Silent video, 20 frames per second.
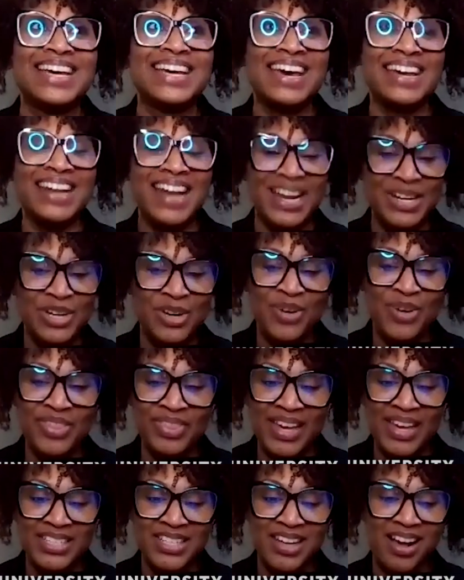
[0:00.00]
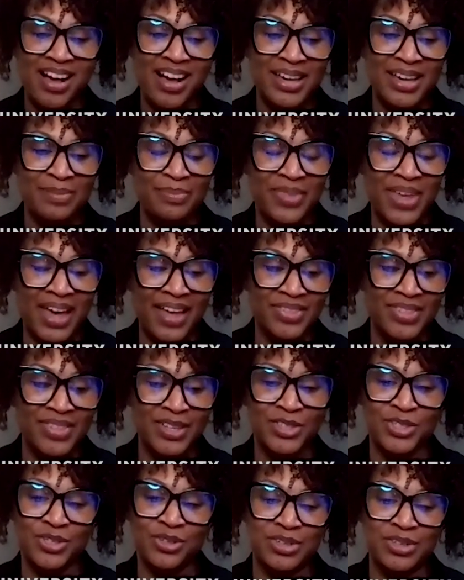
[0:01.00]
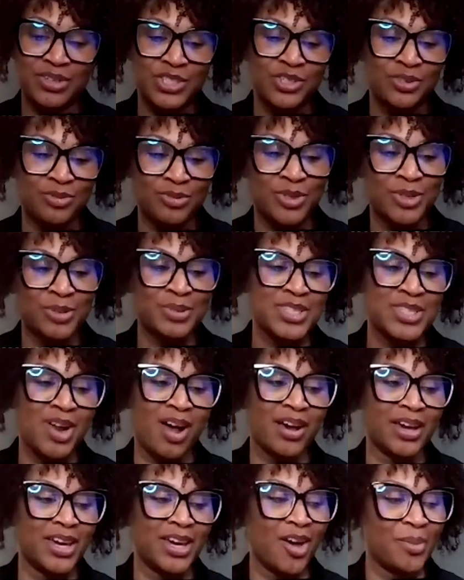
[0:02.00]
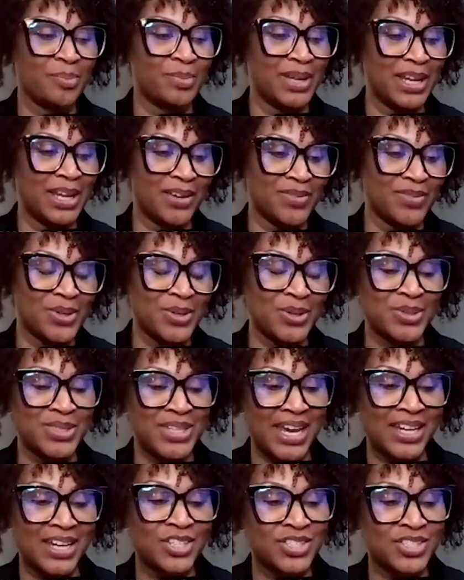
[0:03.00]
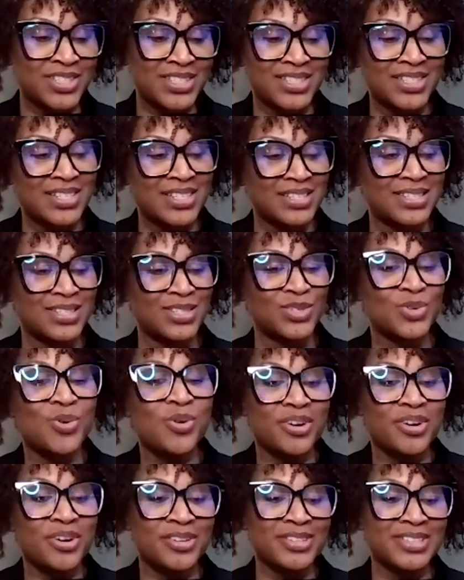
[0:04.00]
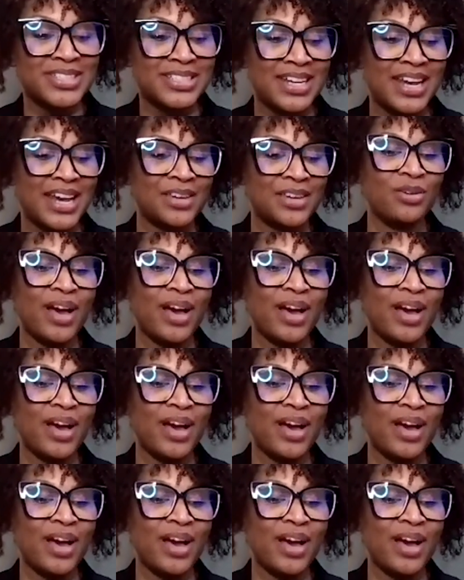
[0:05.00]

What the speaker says: And I knew at that time that the Attorney General was knocking on many of those agencies' doors saying,